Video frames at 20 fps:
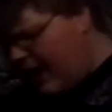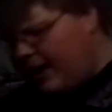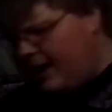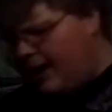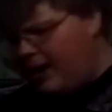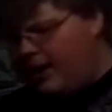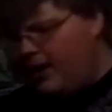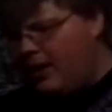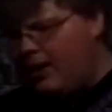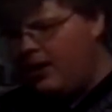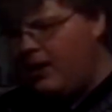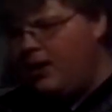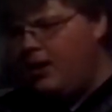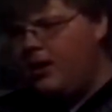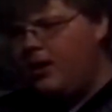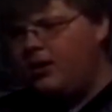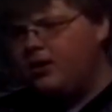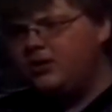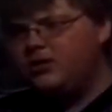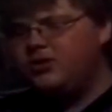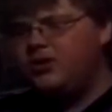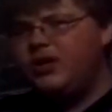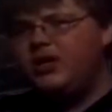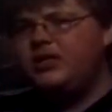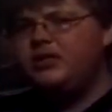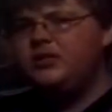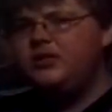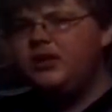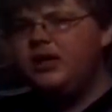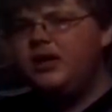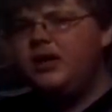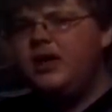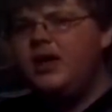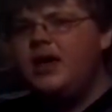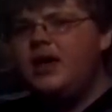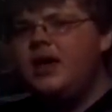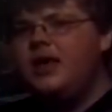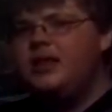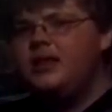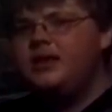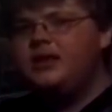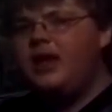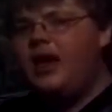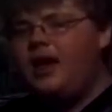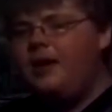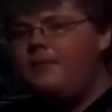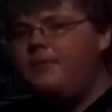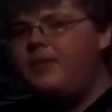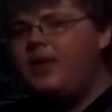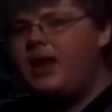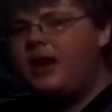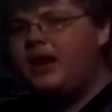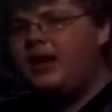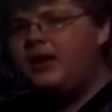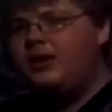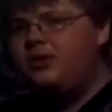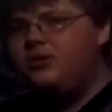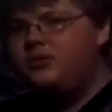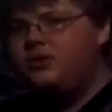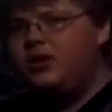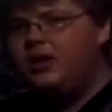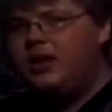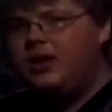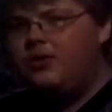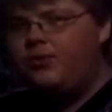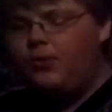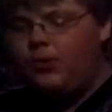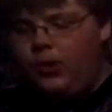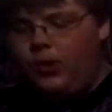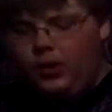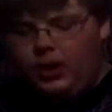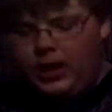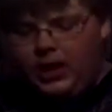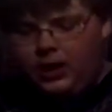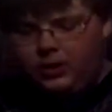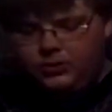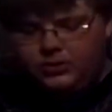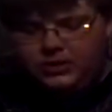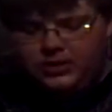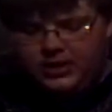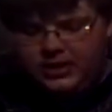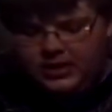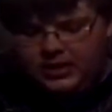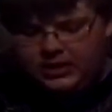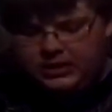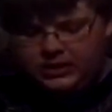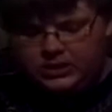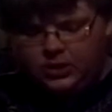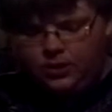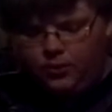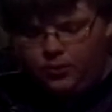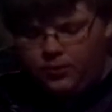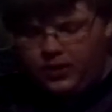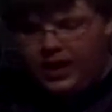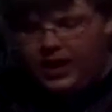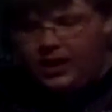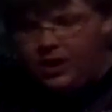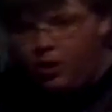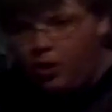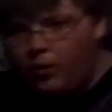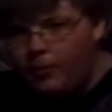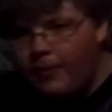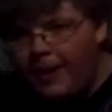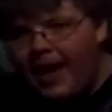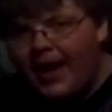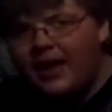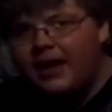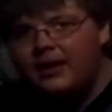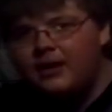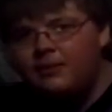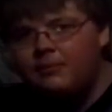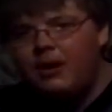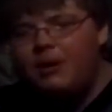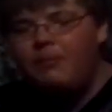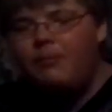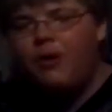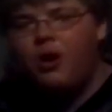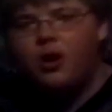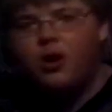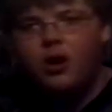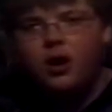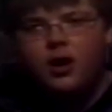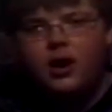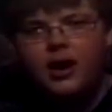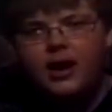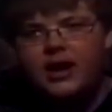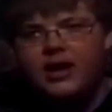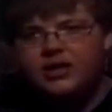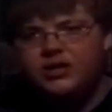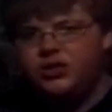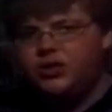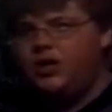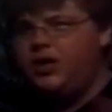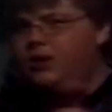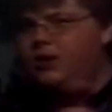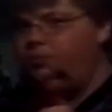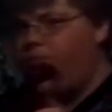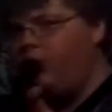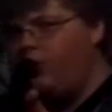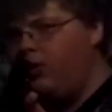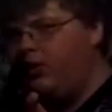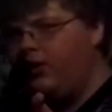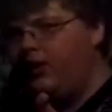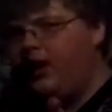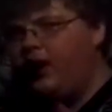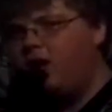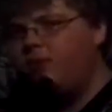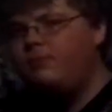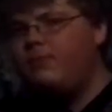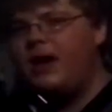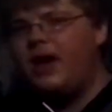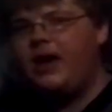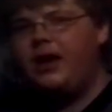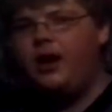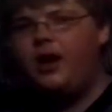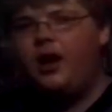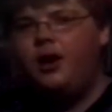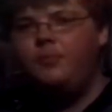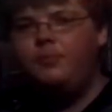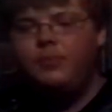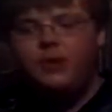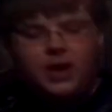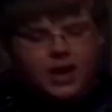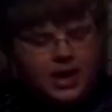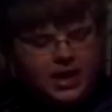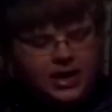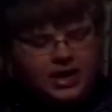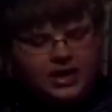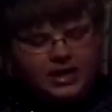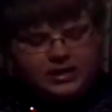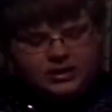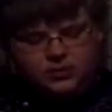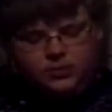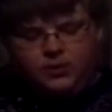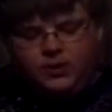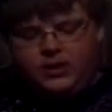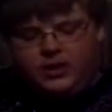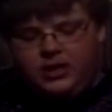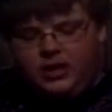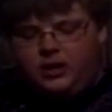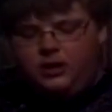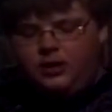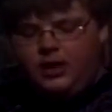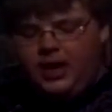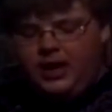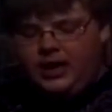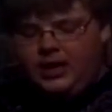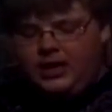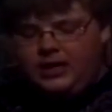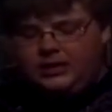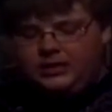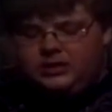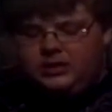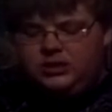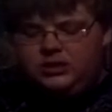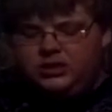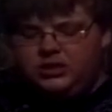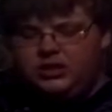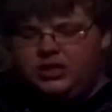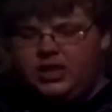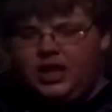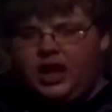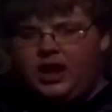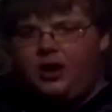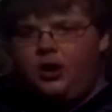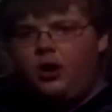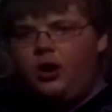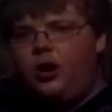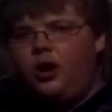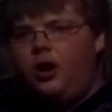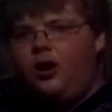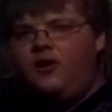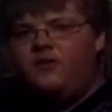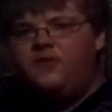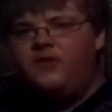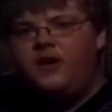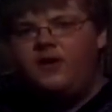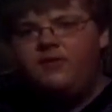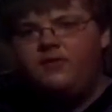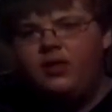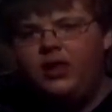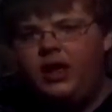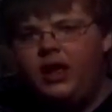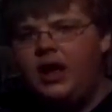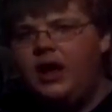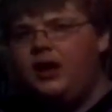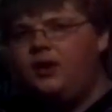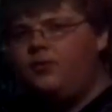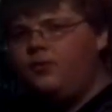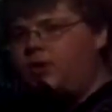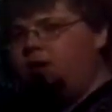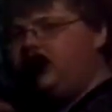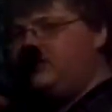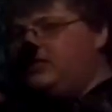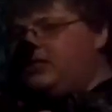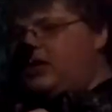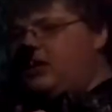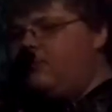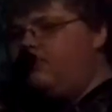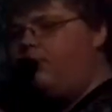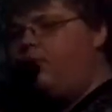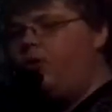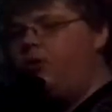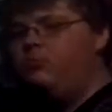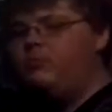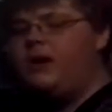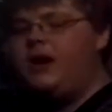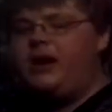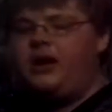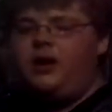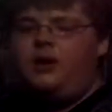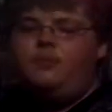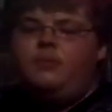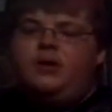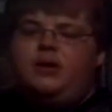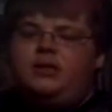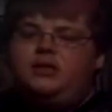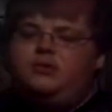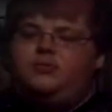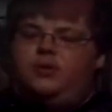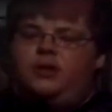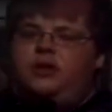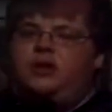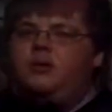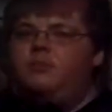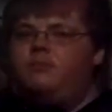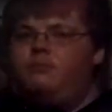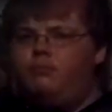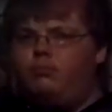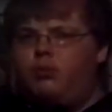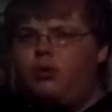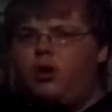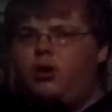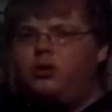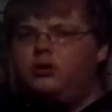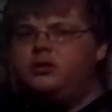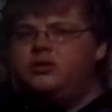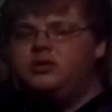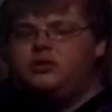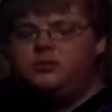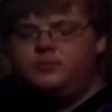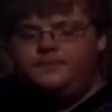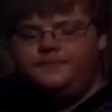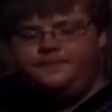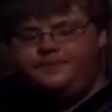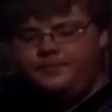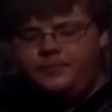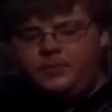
And strangely, the time that I usually get rollouts is when I go back into my bunker and I try to pull the gun back up, is when there like gets just that curve of the gun when it's getting pulled back up, is when the ball just